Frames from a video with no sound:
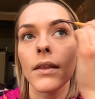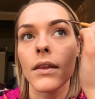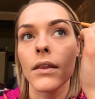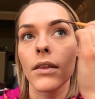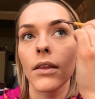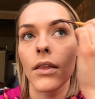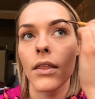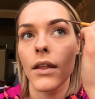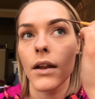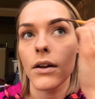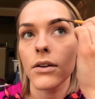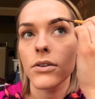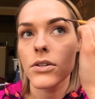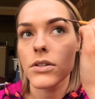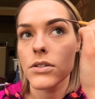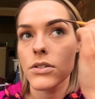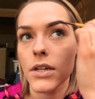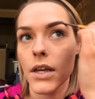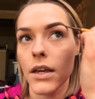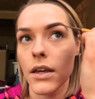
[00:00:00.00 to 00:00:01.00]
So then I'll
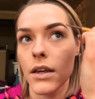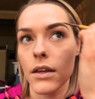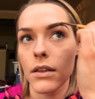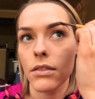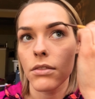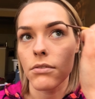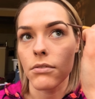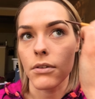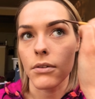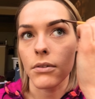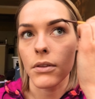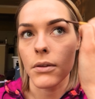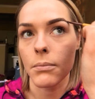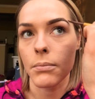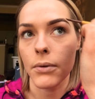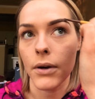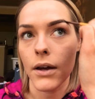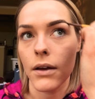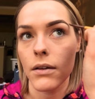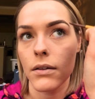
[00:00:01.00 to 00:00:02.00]
just take it through the
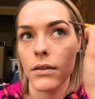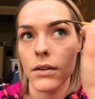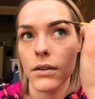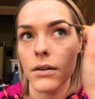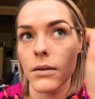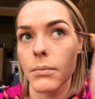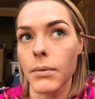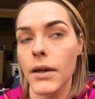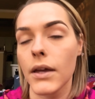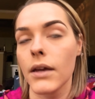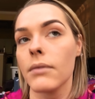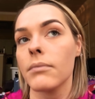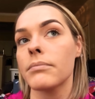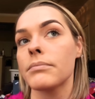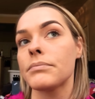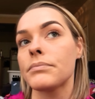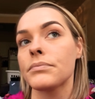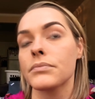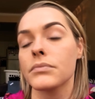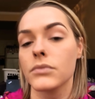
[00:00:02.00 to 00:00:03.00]
brow a little bit.
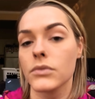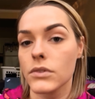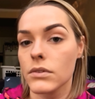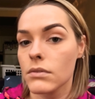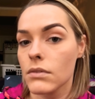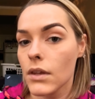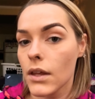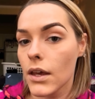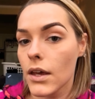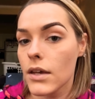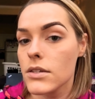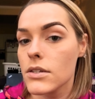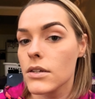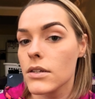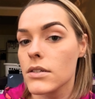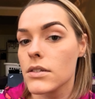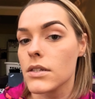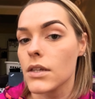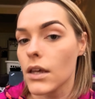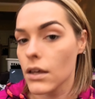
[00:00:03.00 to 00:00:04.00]
as you
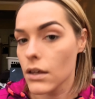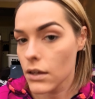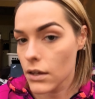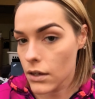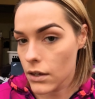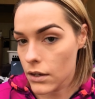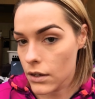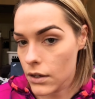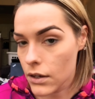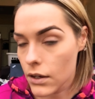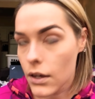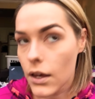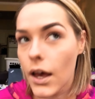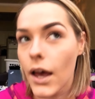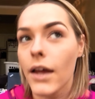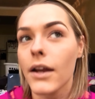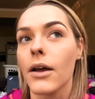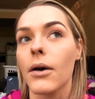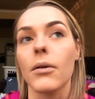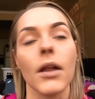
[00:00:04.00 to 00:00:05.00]
can see.
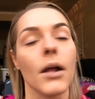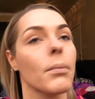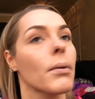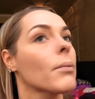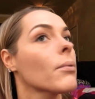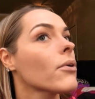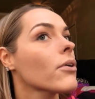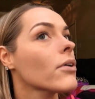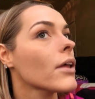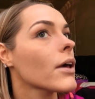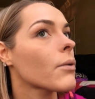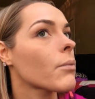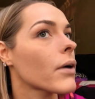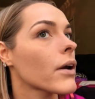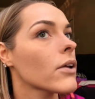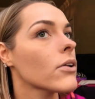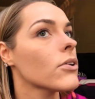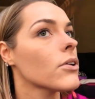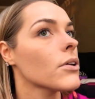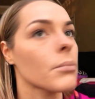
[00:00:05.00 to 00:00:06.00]
I know a lot of people are like, why
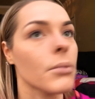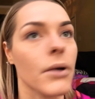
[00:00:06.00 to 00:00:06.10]
do you do your